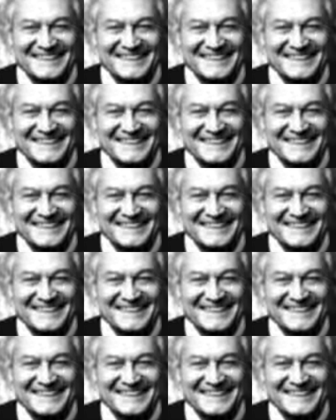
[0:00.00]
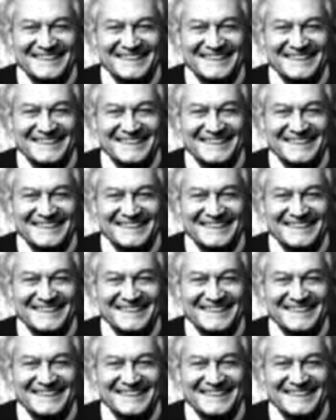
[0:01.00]

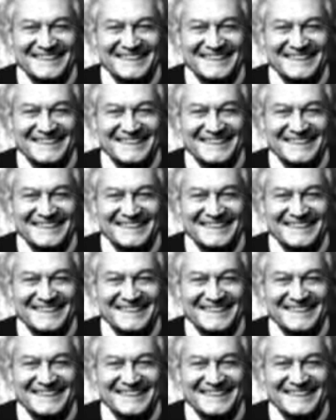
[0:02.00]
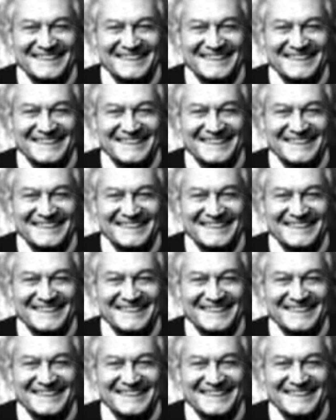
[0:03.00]

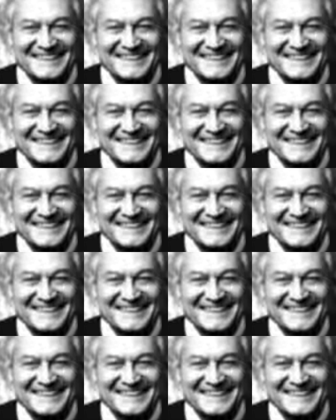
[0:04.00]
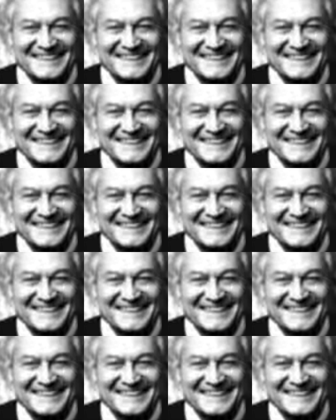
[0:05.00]

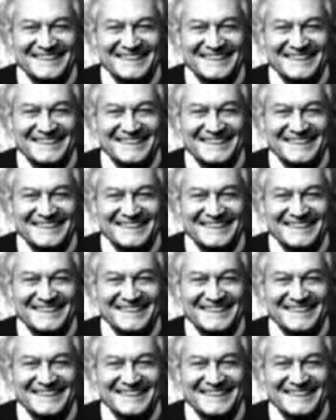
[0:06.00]
(no lip movement)